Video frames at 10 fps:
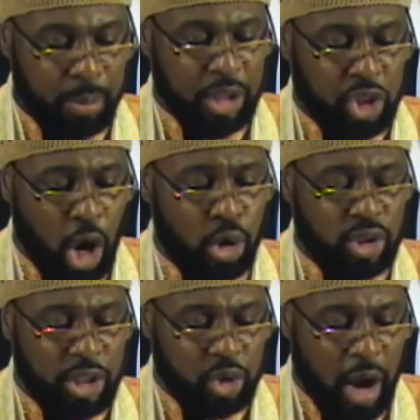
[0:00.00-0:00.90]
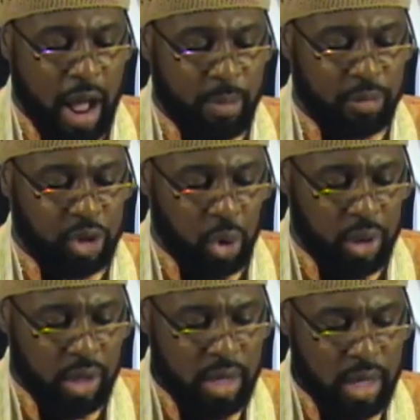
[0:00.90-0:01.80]
but chose the tribe of
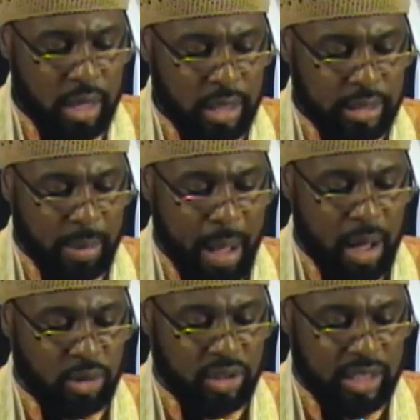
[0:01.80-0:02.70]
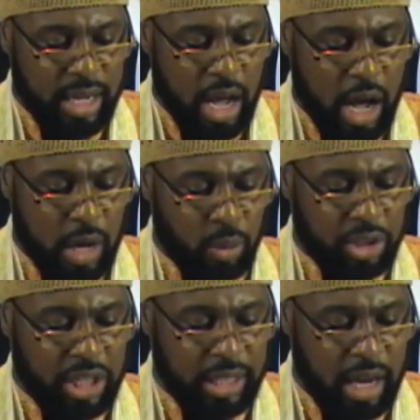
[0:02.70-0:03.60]
Judah, the Mount Sion,
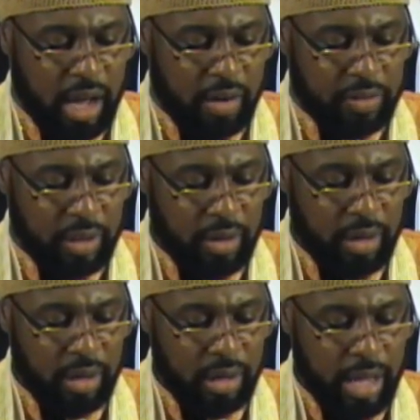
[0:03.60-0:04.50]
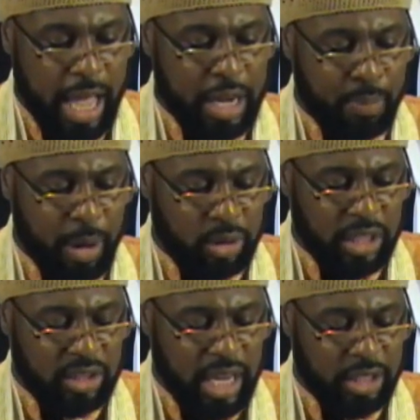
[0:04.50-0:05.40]
which he loved. And he built
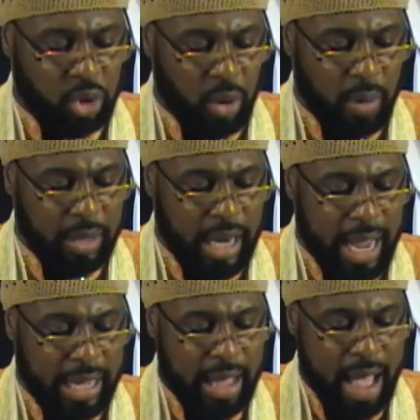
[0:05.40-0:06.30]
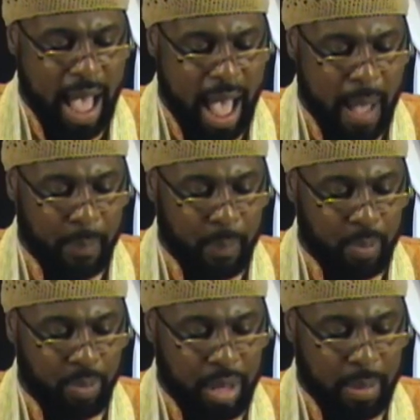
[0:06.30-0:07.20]
his sanctuary like high
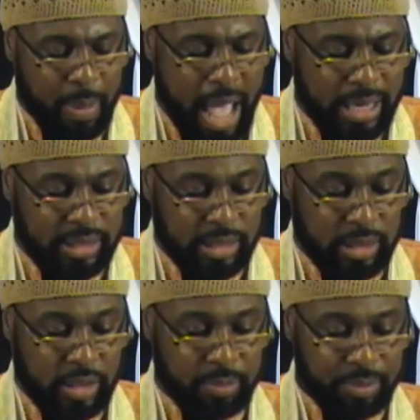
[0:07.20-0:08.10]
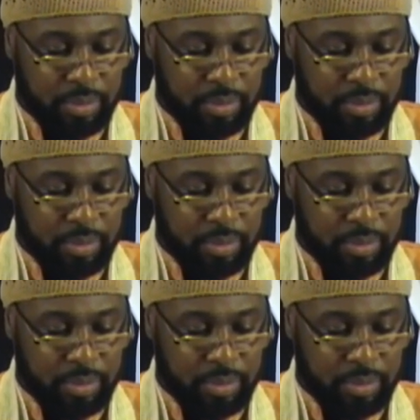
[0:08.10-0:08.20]
palaces,